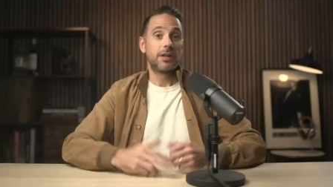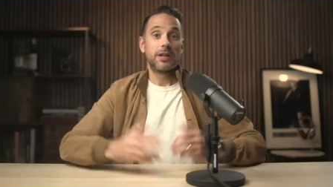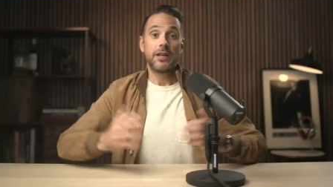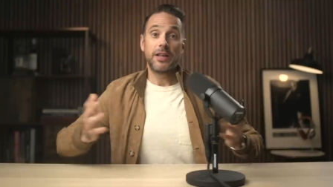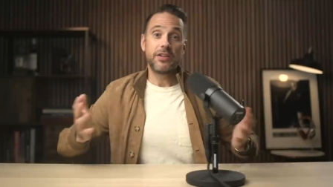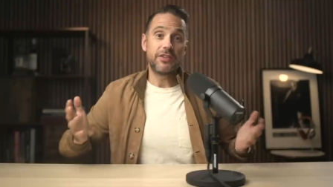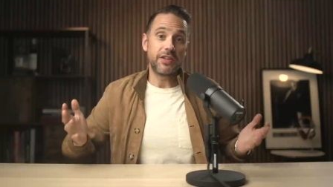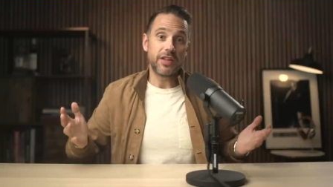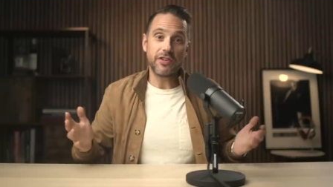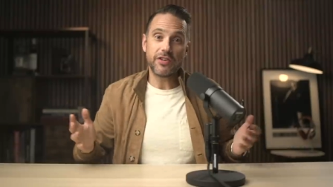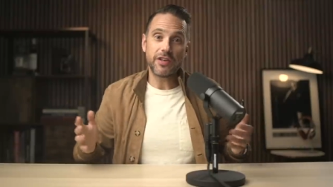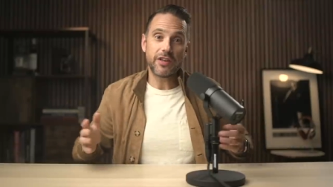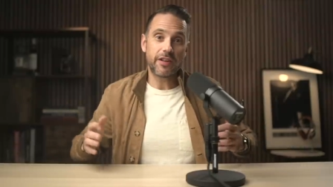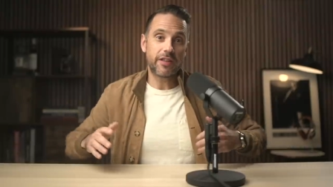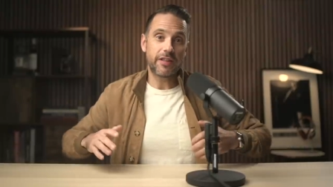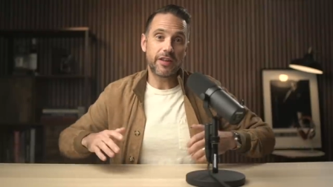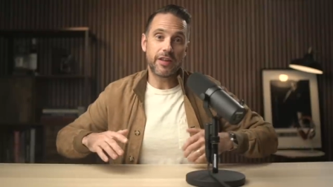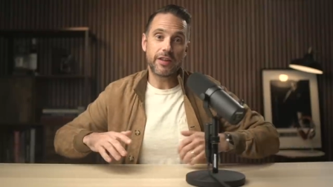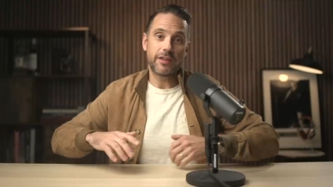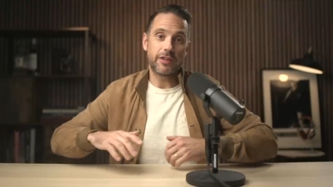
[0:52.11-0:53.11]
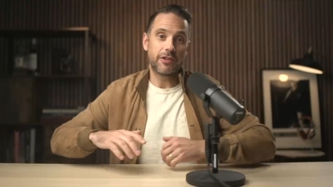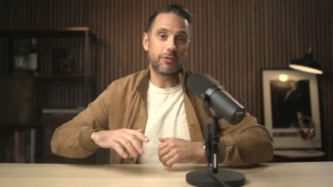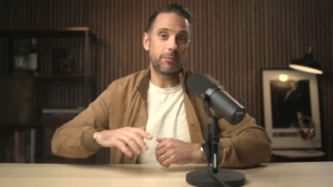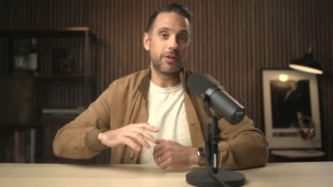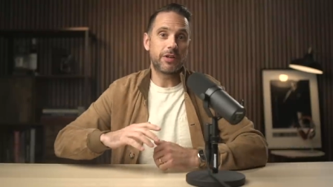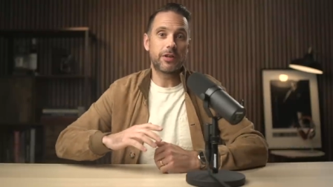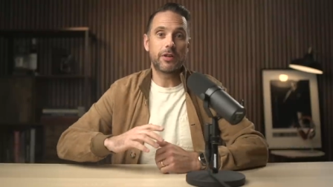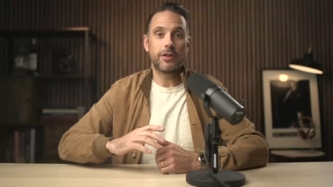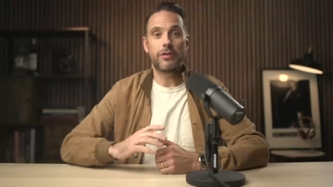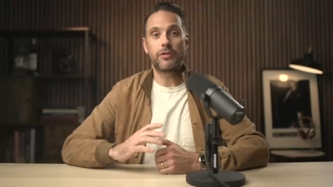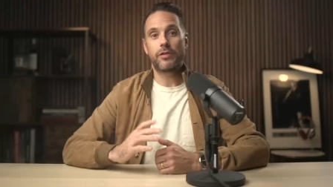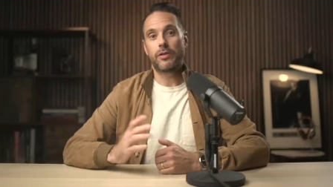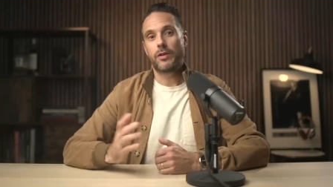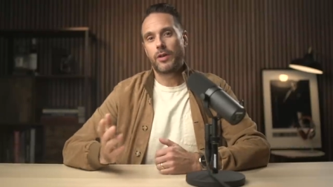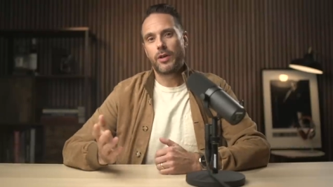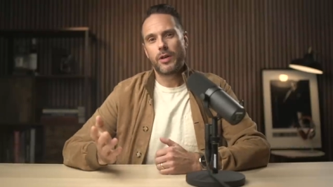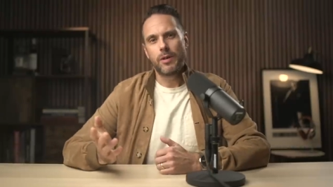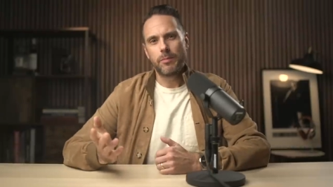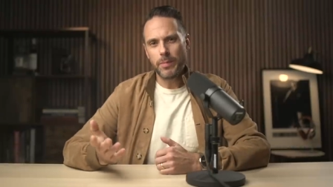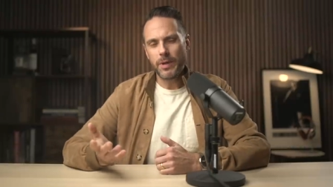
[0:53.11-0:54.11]
It's easy to think this because
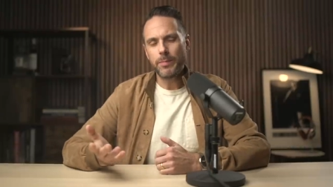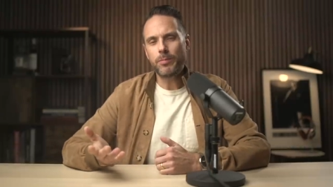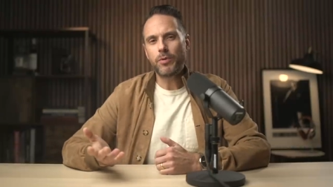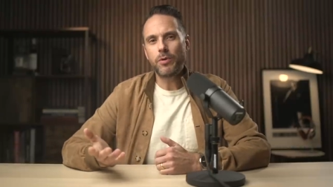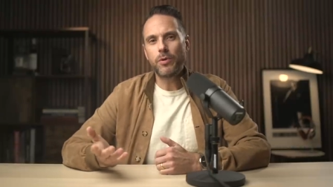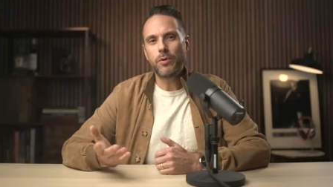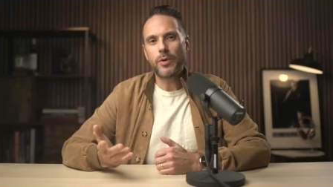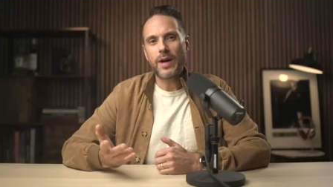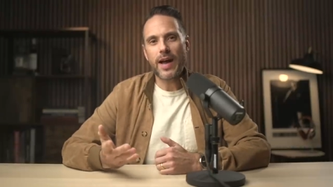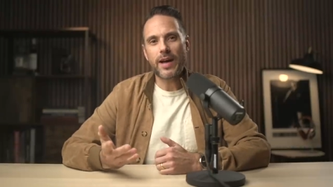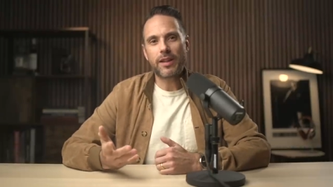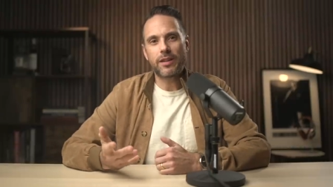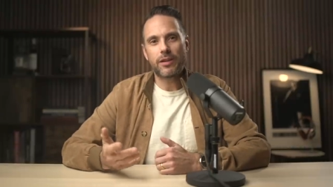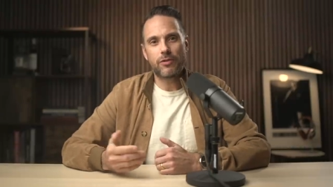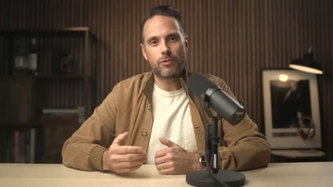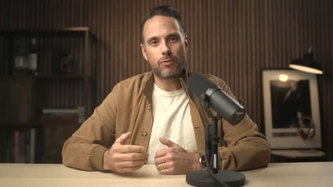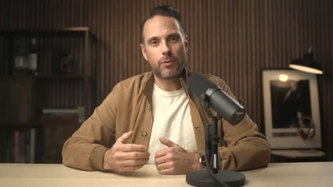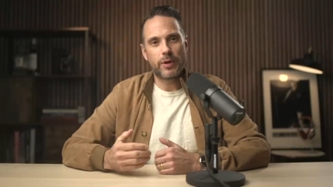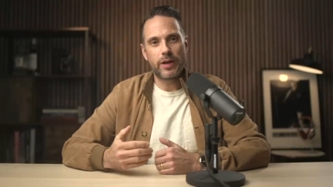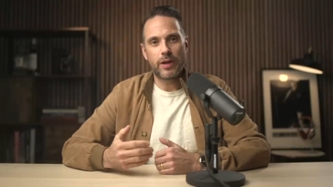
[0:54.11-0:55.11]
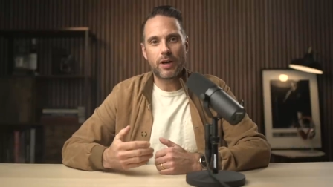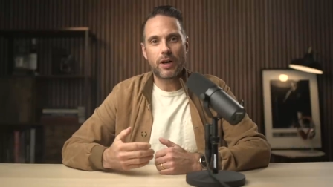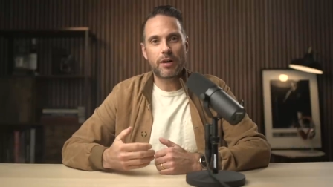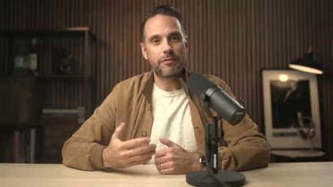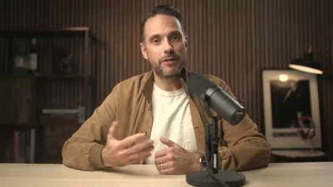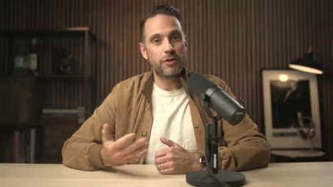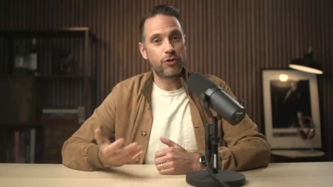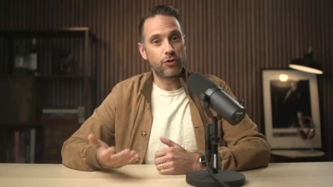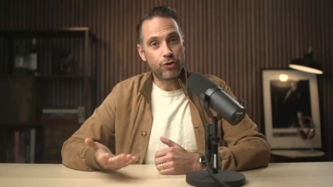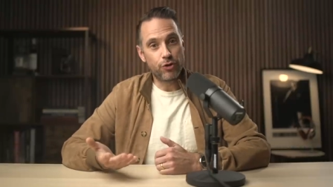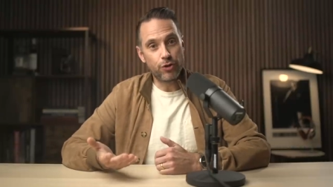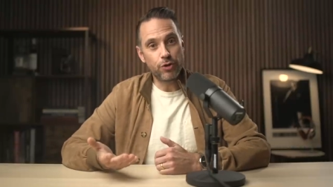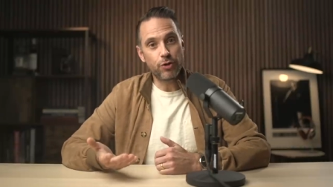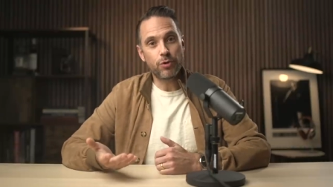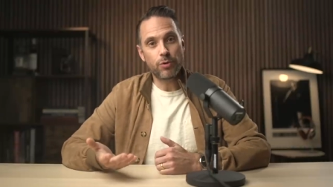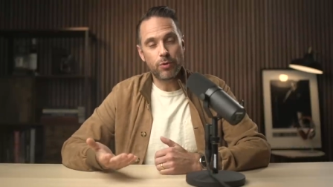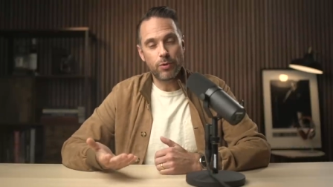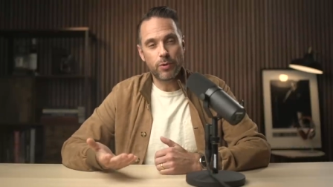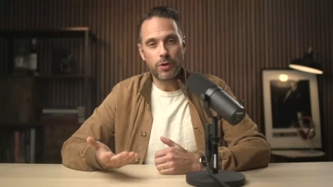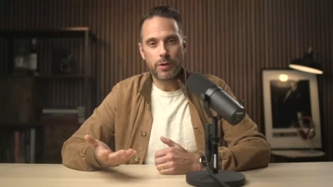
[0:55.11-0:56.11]
people who act this way often
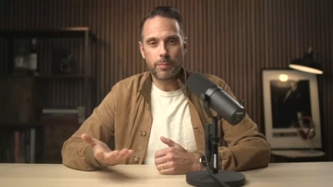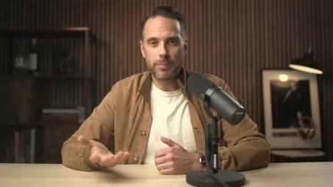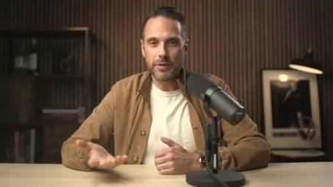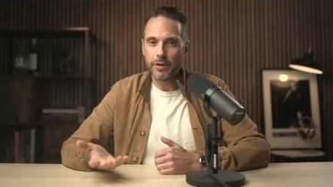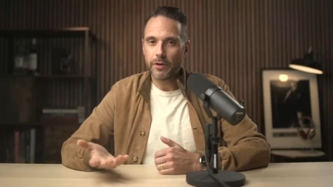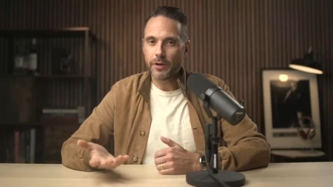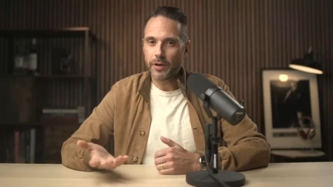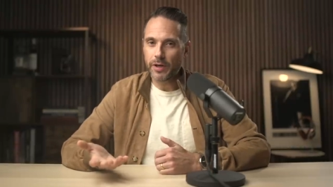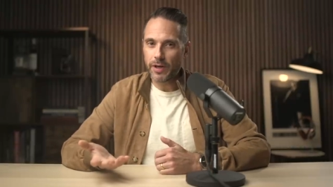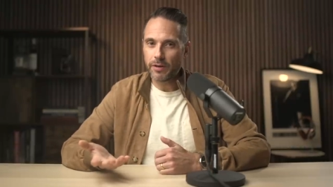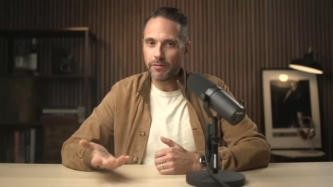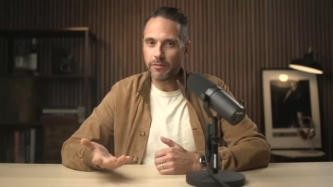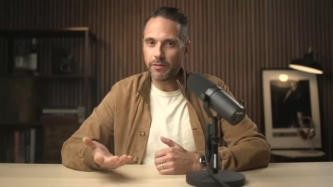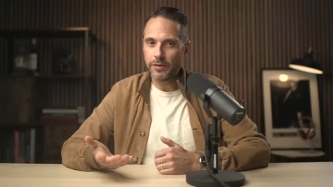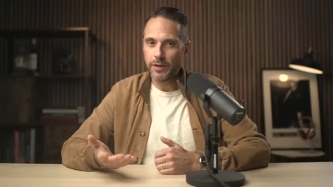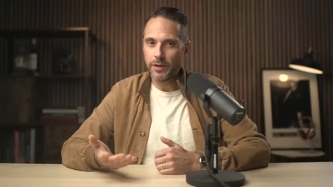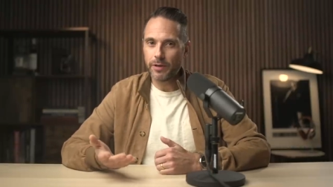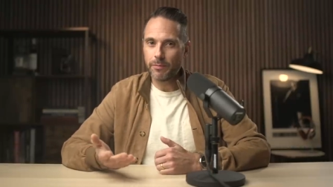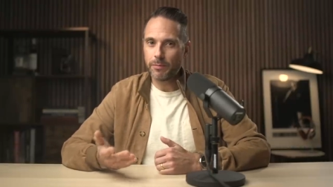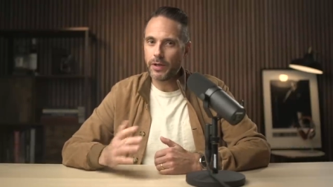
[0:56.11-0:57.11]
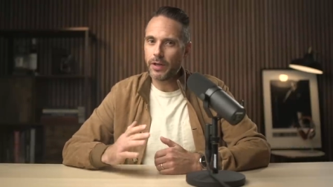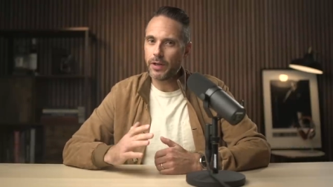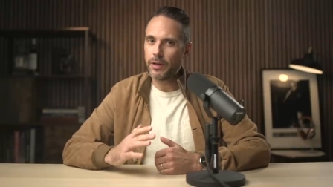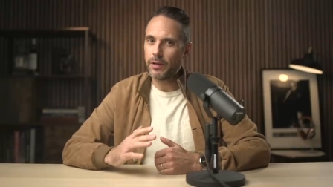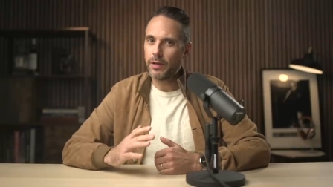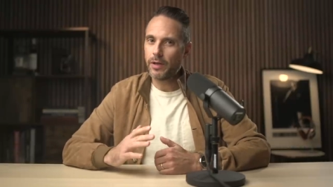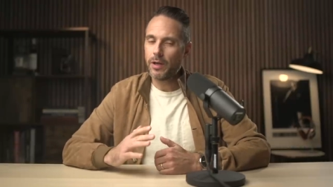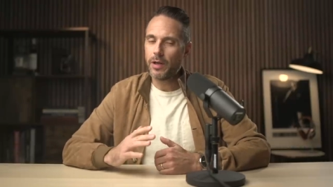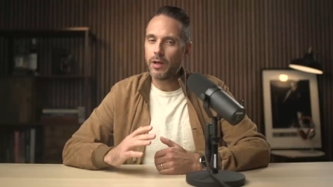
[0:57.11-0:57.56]
do appear confident, but